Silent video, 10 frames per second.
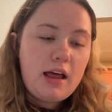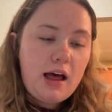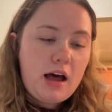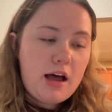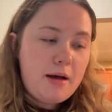
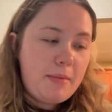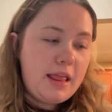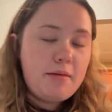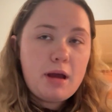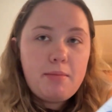Um,
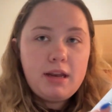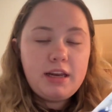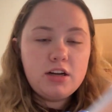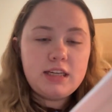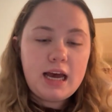and then my
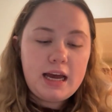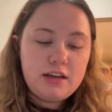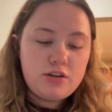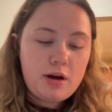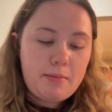mid-year tag.
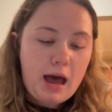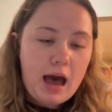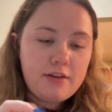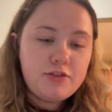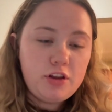So I'm
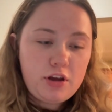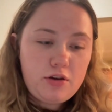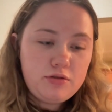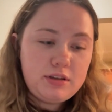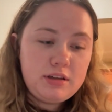after
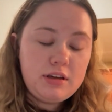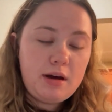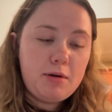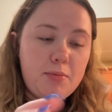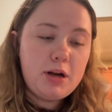those.
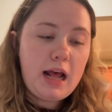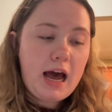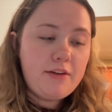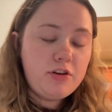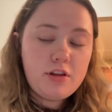I'm gonna put it
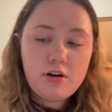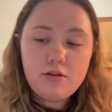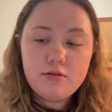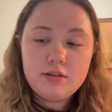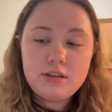after
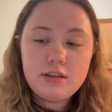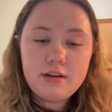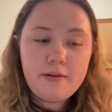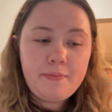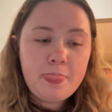those.
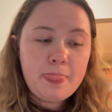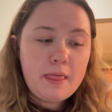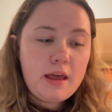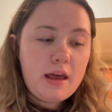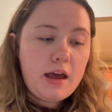
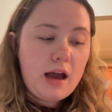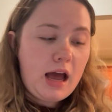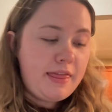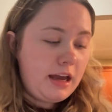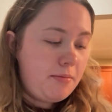
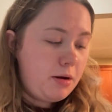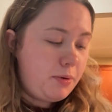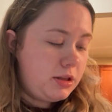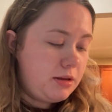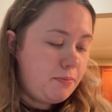I think I'm gonna
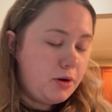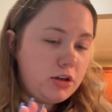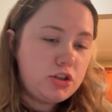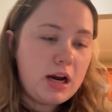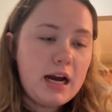put the
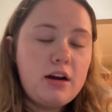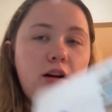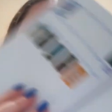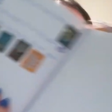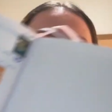book tracker
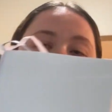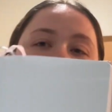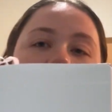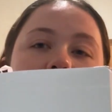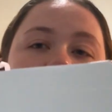on this
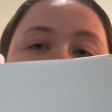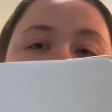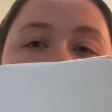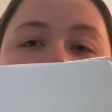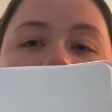
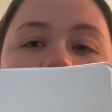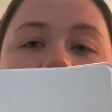page.